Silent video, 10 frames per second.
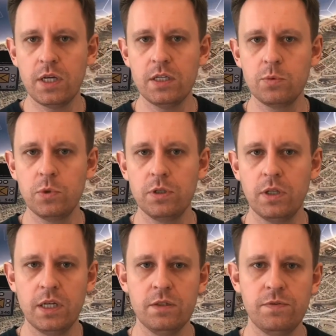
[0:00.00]
and
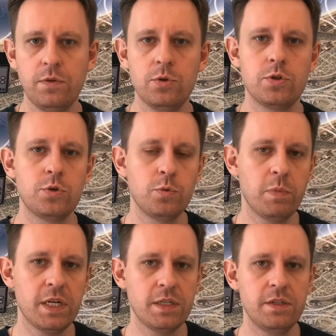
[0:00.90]
will enforce to
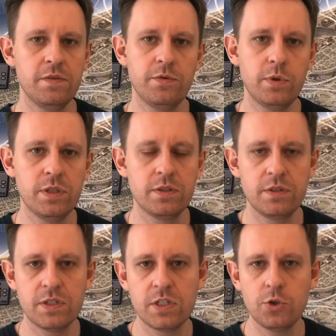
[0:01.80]
make different
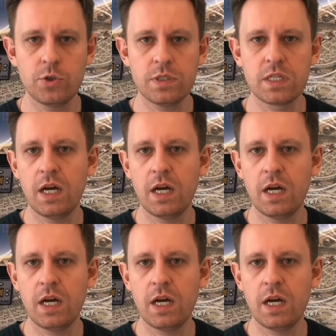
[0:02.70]
decisions.